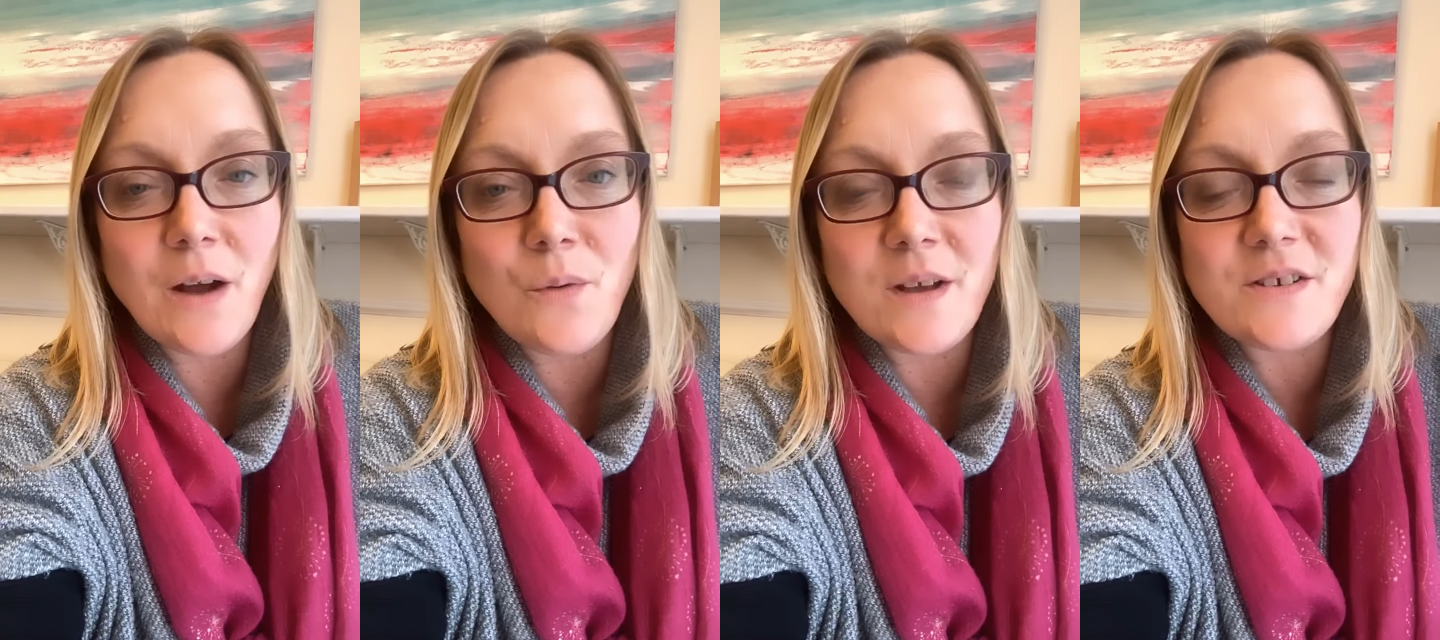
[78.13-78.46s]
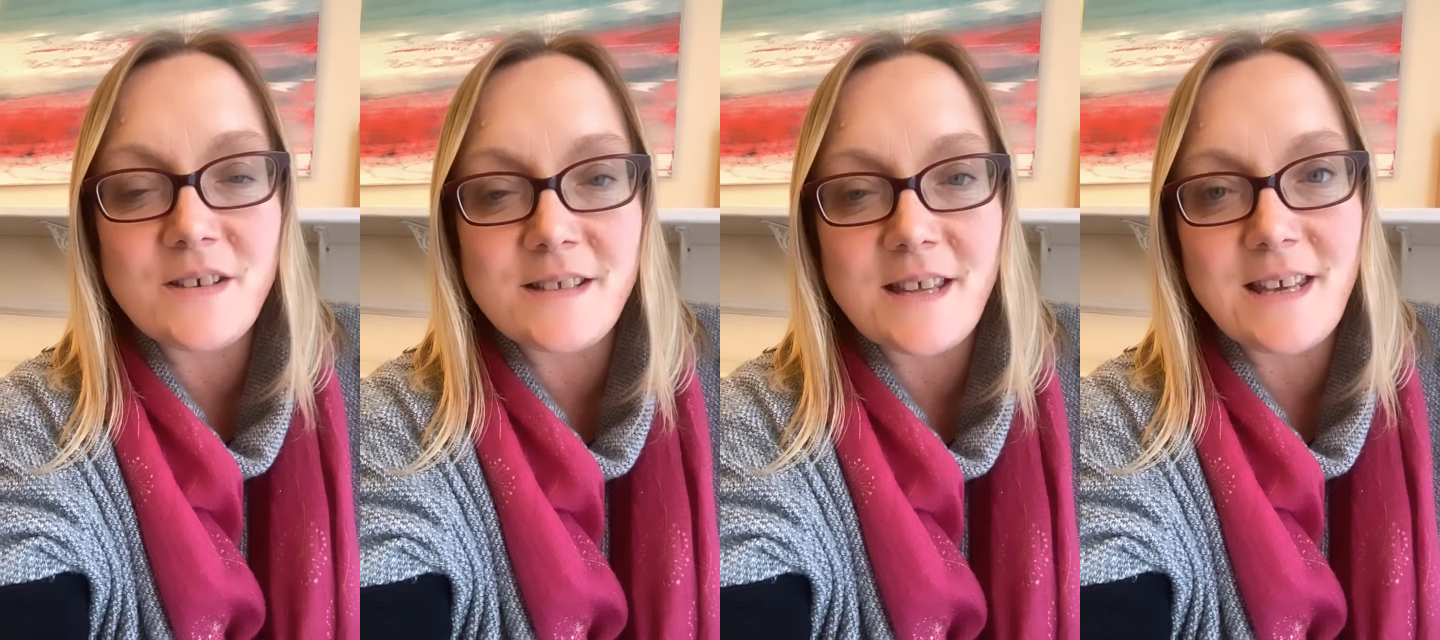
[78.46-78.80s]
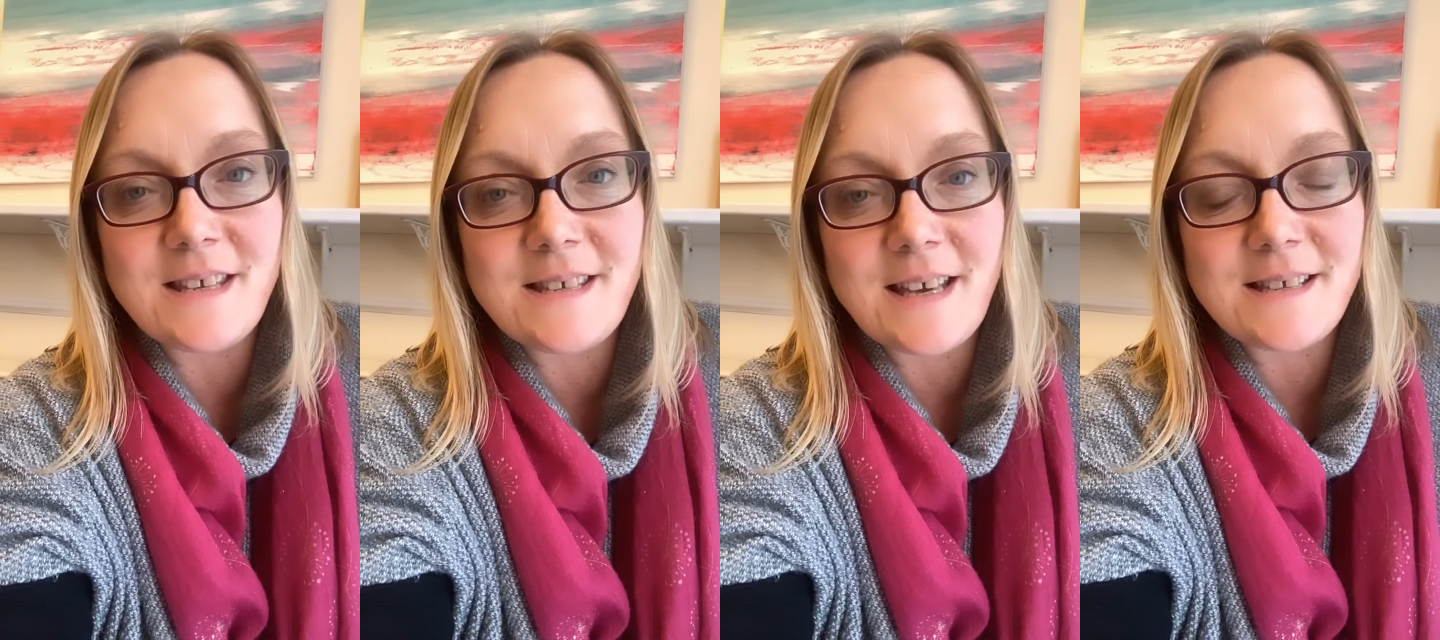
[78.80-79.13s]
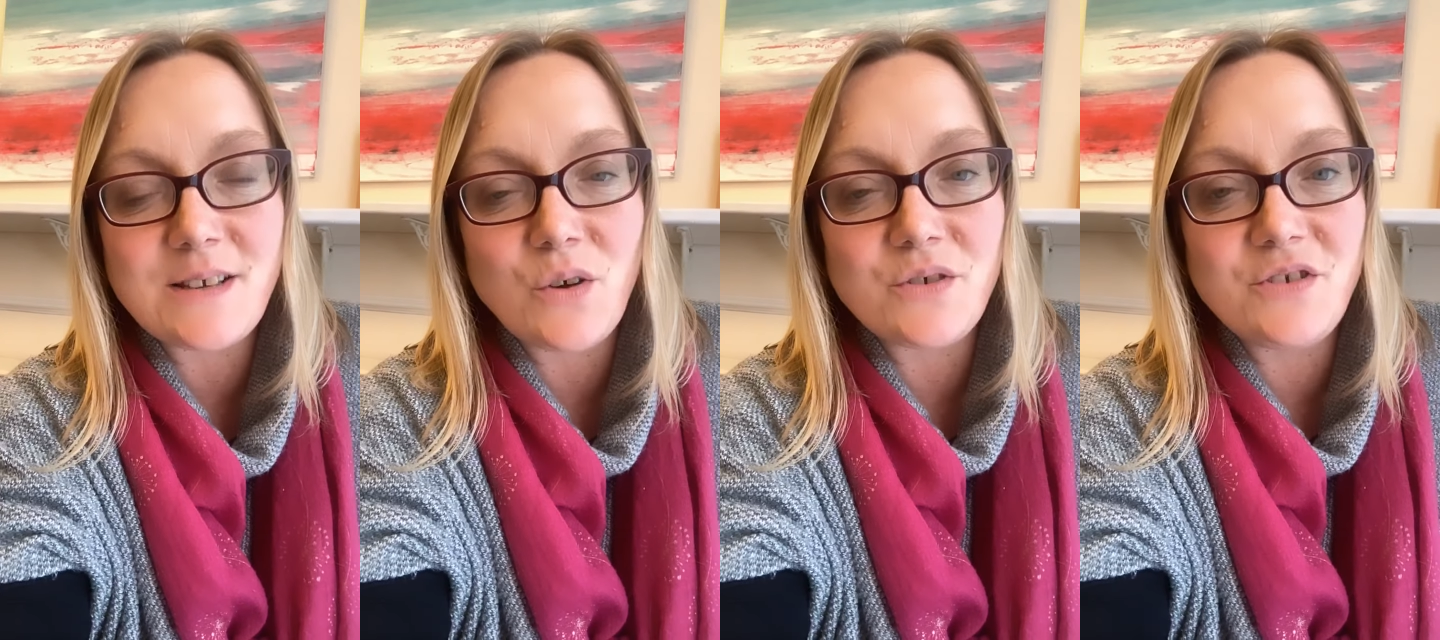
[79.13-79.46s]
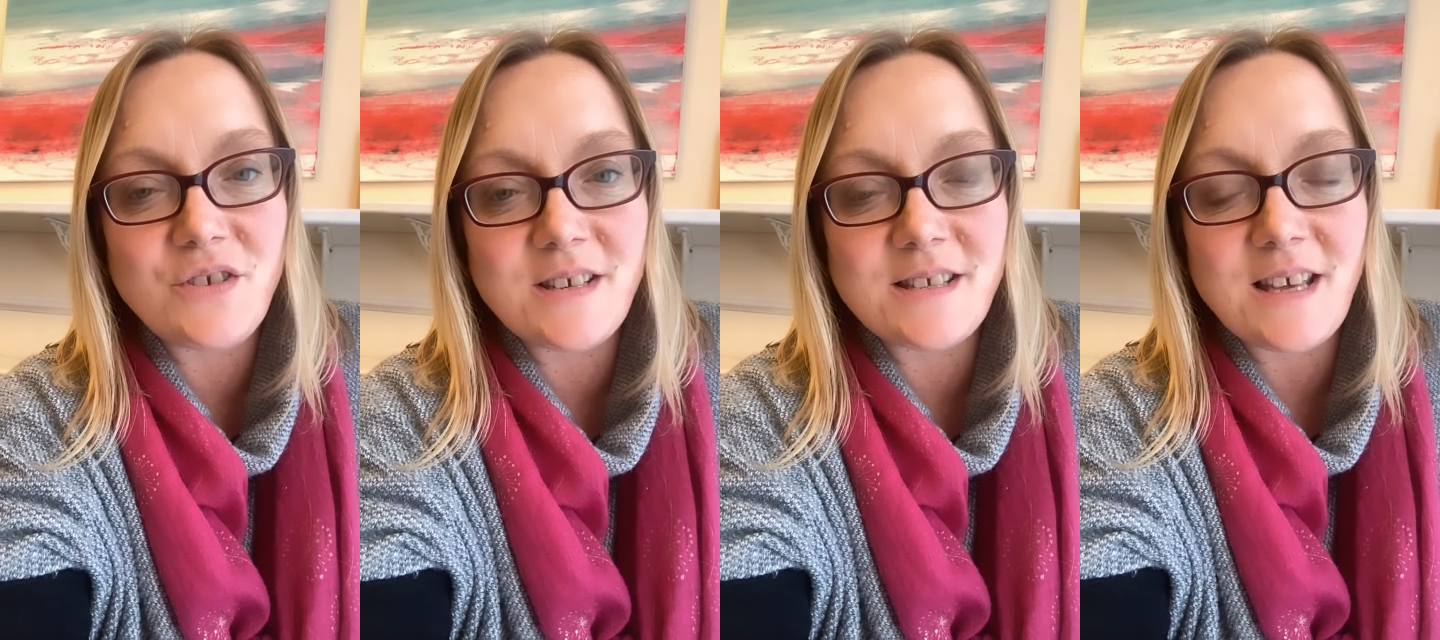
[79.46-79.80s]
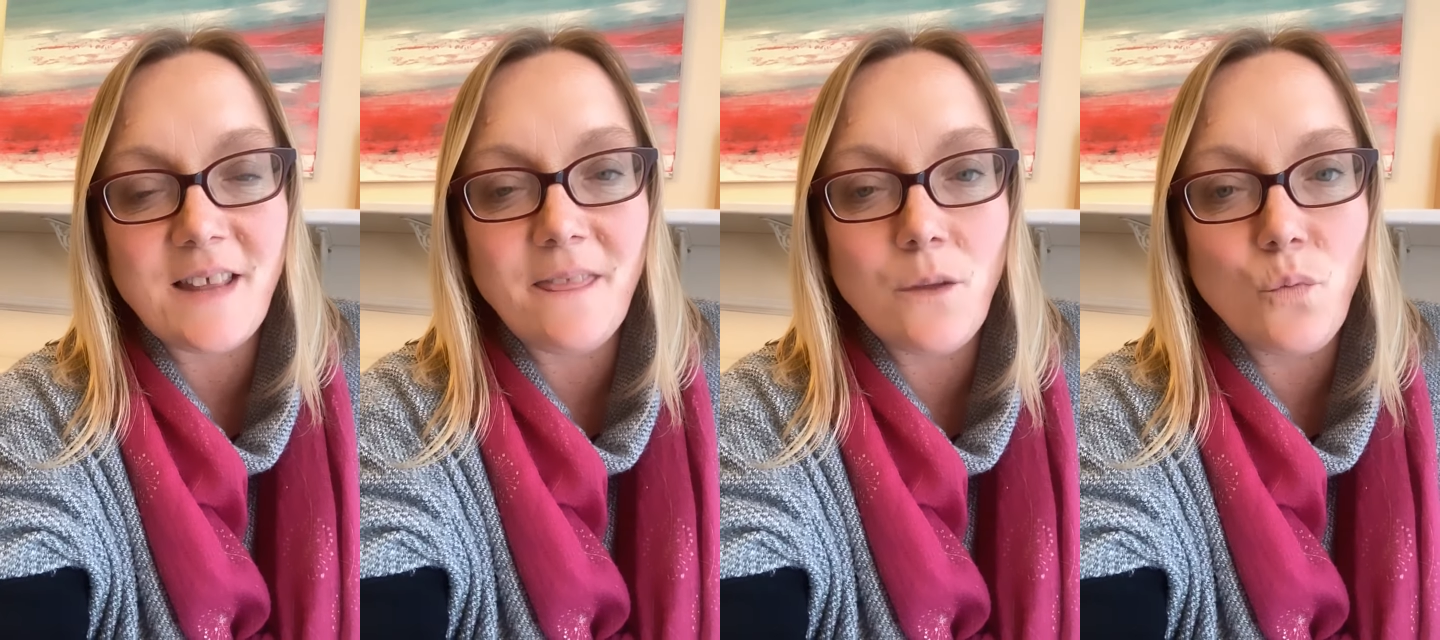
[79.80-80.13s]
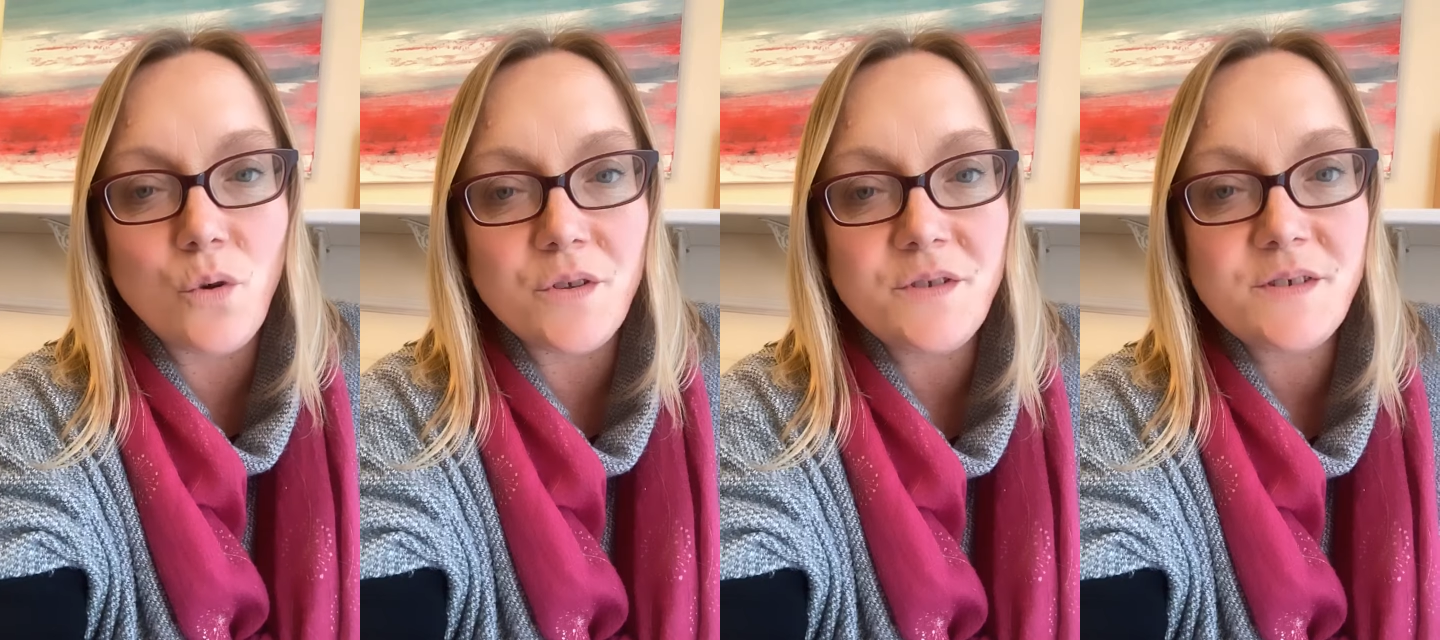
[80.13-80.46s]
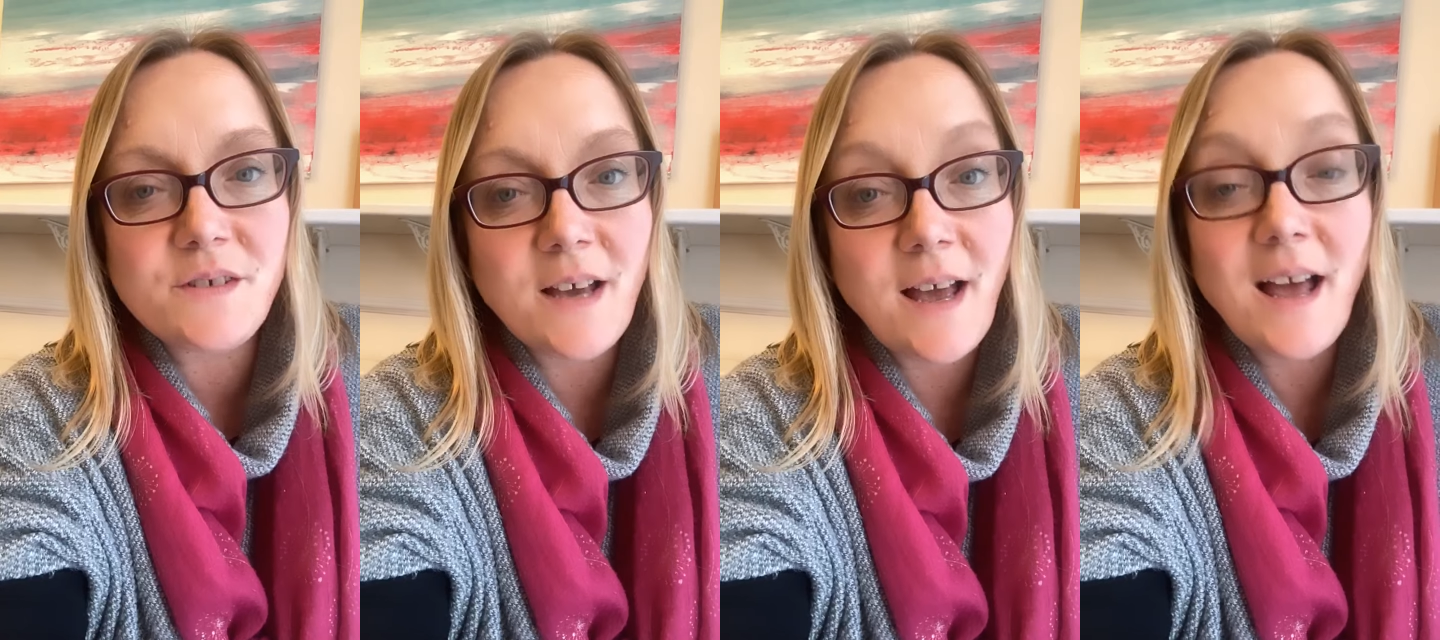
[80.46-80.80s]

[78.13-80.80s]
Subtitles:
which is the 6 cottages in the woods.